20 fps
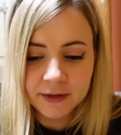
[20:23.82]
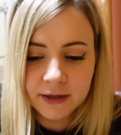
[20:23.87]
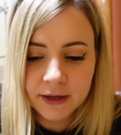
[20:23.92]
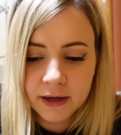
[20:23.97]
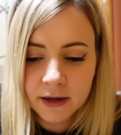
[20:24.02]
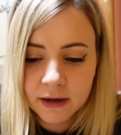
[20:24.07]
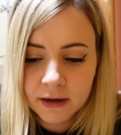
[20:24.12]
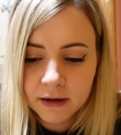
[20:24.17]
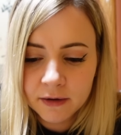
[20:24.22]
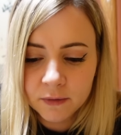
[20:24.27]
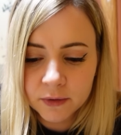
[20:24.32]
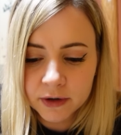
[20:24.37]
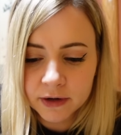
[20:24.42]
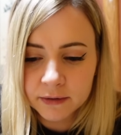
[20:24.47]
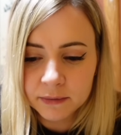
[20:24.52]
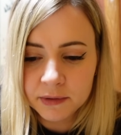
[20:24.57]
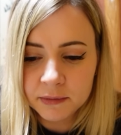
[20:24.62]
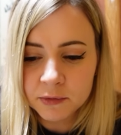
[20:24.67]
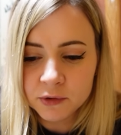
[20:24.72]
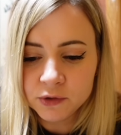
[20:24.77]
Yay,
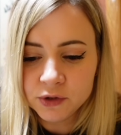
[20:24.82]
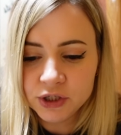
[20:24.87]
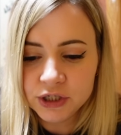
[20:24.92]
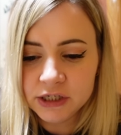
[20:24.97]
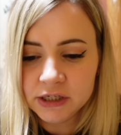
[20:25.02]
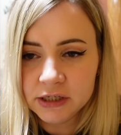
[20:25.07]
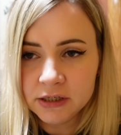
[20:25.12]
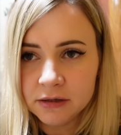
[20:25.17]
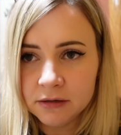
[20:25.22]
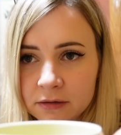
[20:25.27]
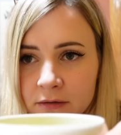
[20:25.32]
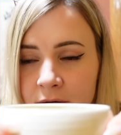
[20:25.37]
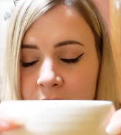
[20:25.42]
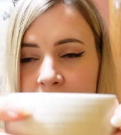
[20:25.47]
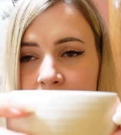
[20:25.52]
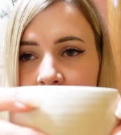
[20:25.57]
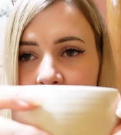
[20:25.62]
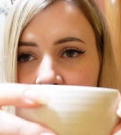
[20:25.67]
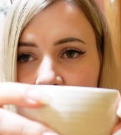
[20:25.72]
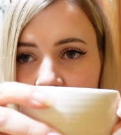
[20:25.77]
warabi mochi
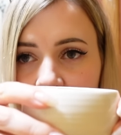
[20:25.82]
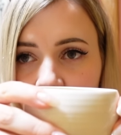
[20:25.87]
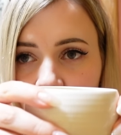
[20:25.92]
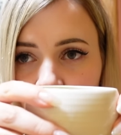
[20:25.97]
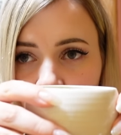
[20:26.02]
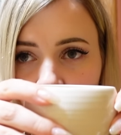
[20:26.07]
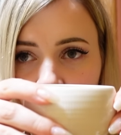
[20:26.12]
and